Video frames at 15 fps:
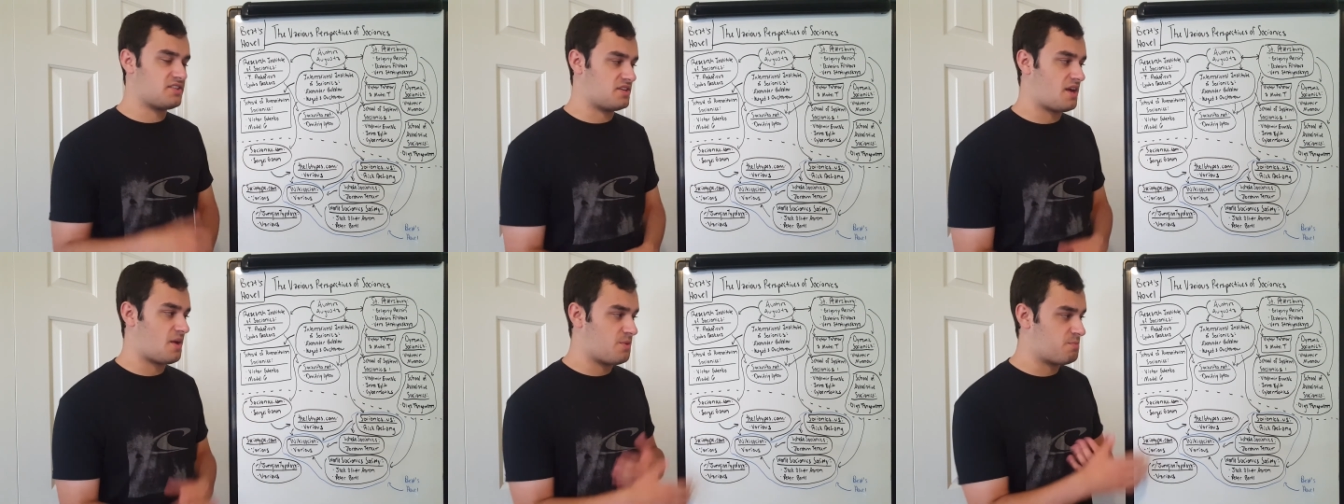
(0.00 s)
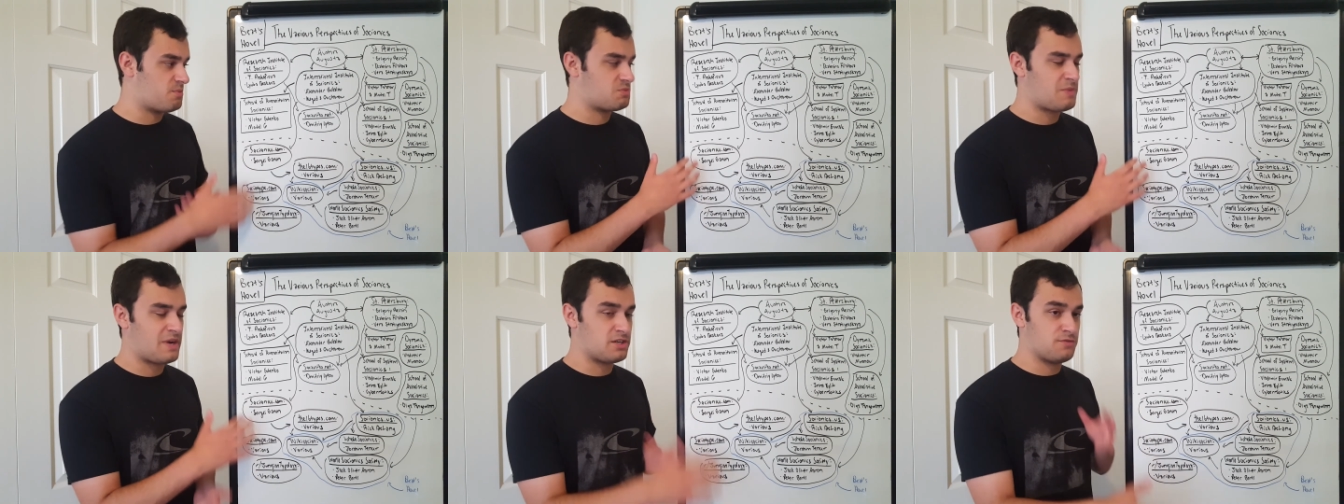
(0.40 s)
and how the
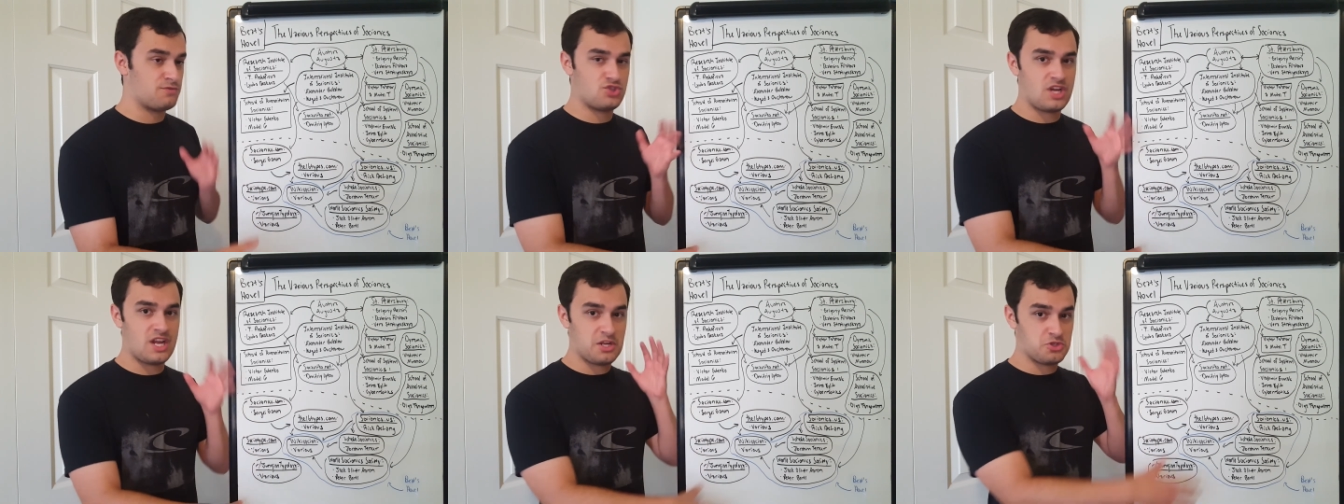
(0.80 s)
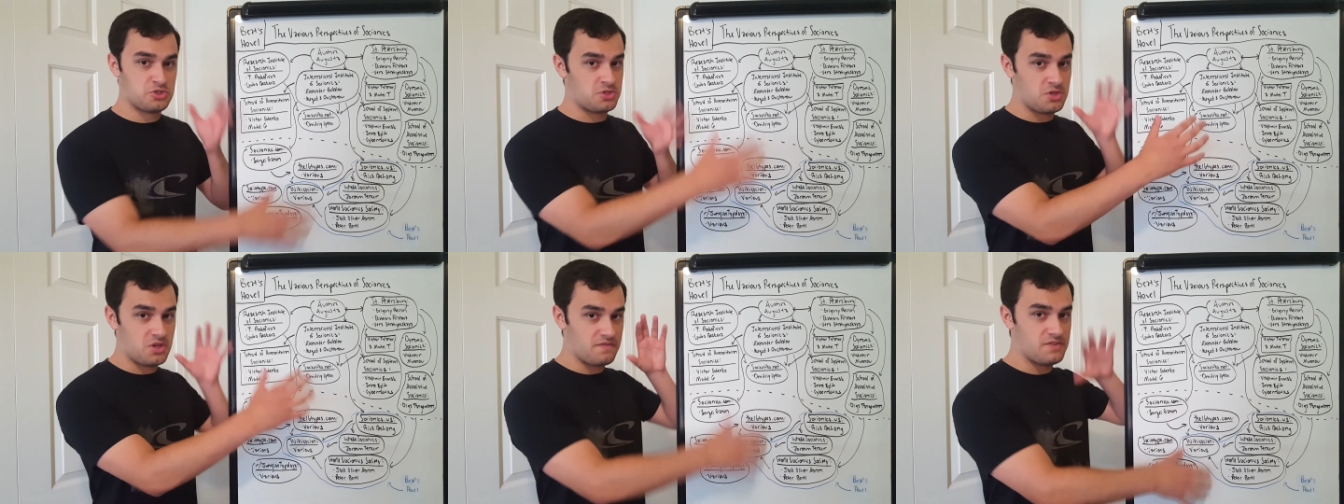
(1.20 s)
perspectives changed
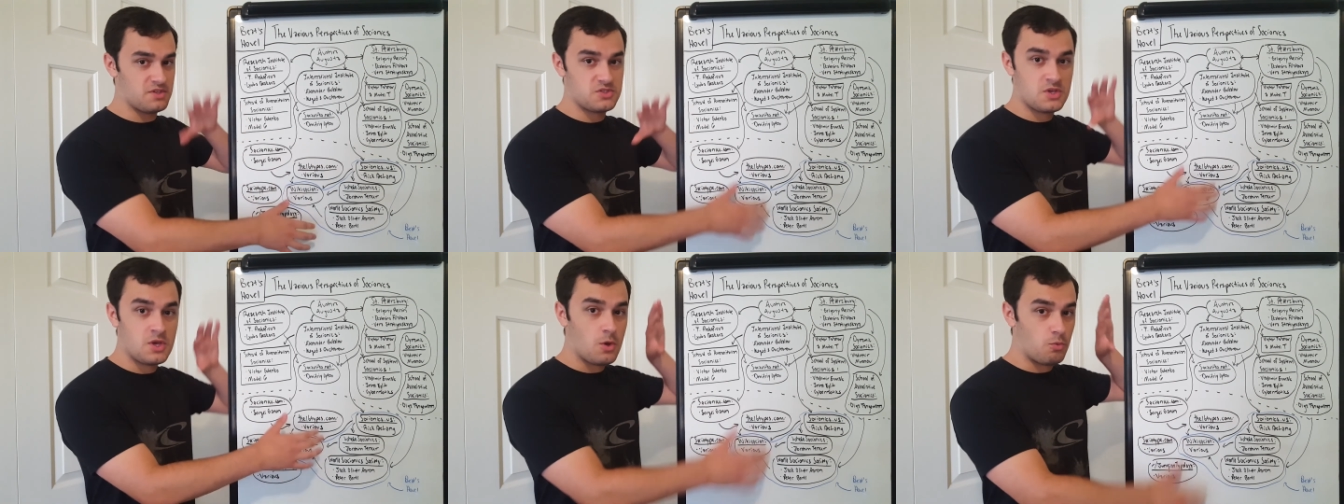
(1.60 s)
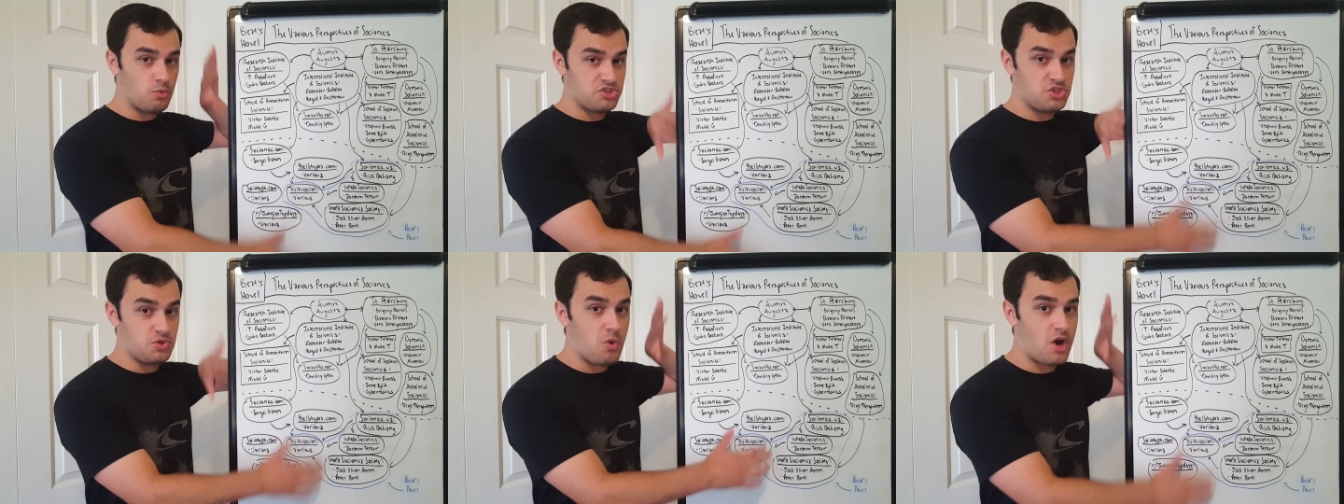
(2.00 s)
and all of this
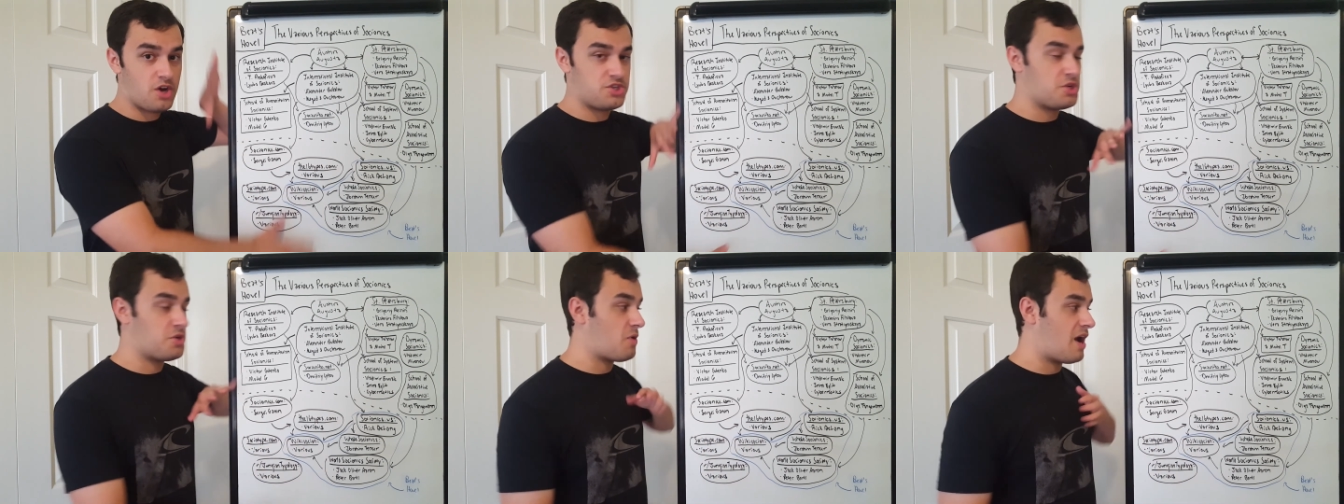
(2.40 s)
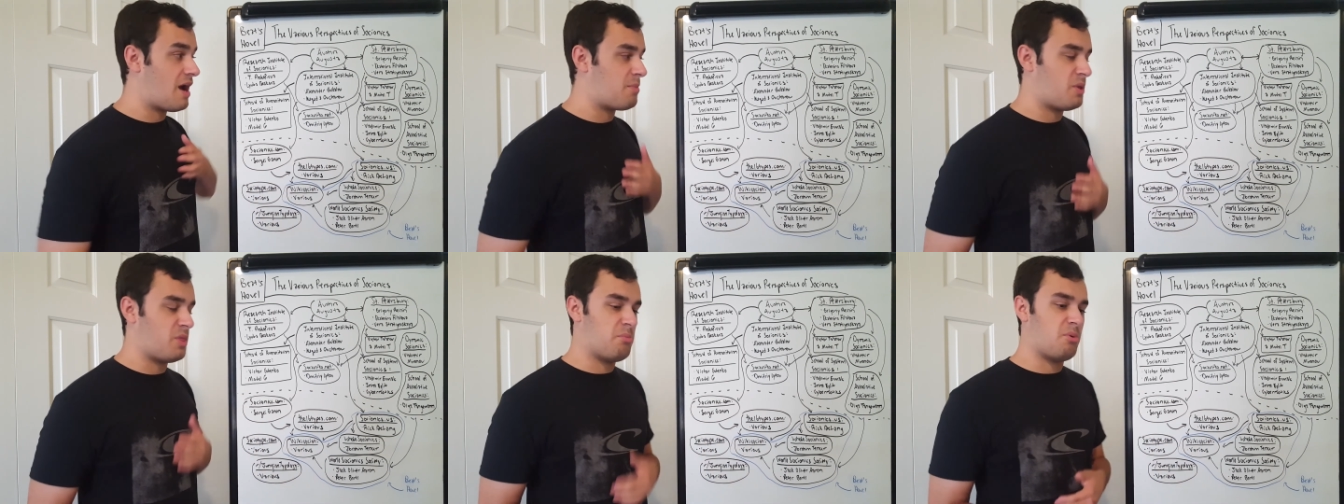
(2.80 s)
wishy-washy
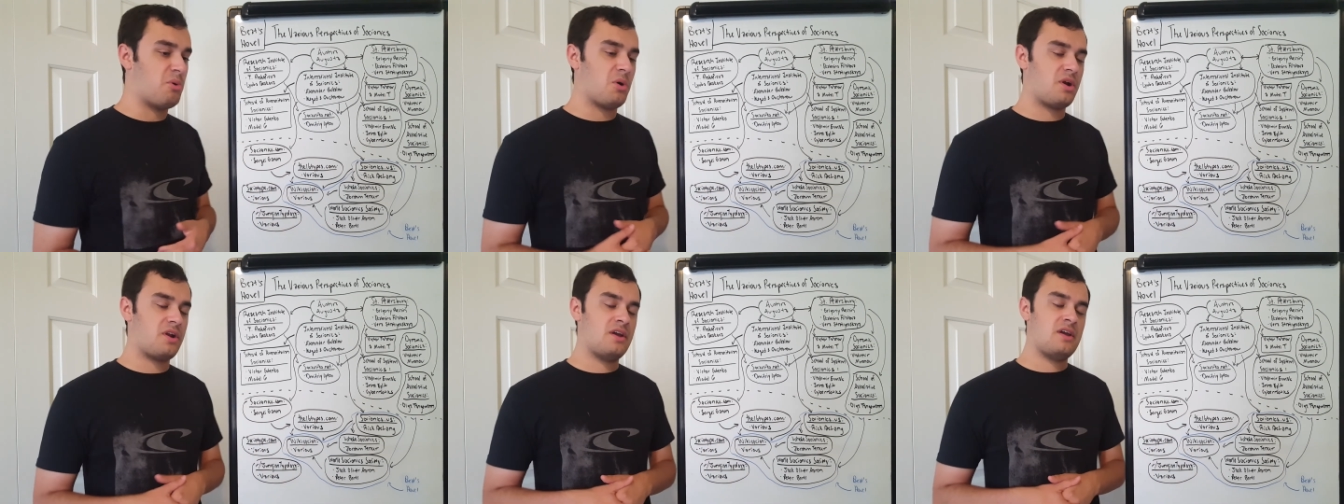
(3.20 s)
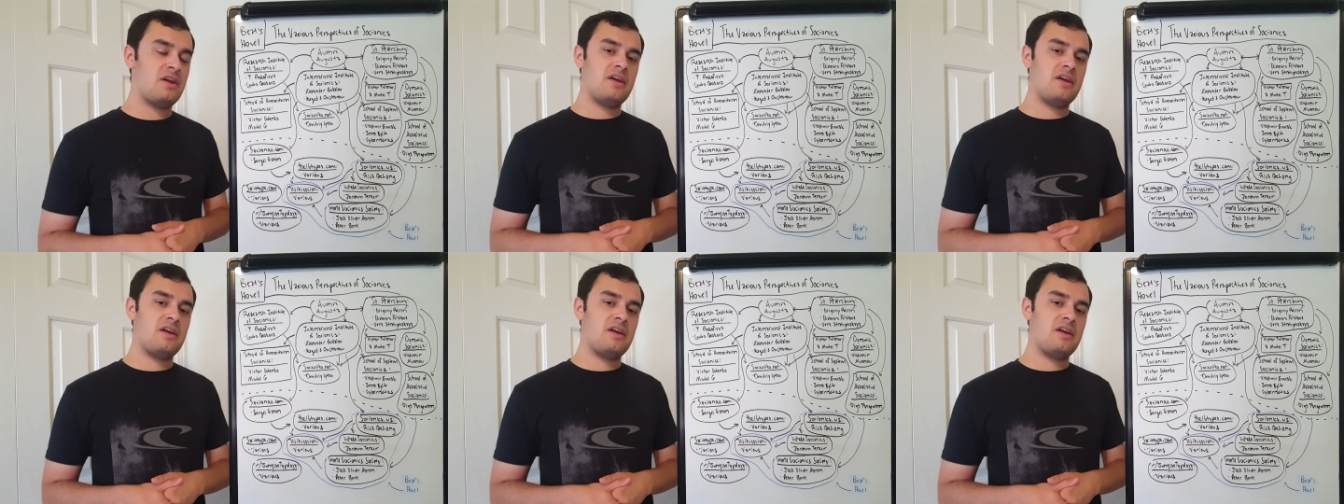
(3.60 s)
crap on the board.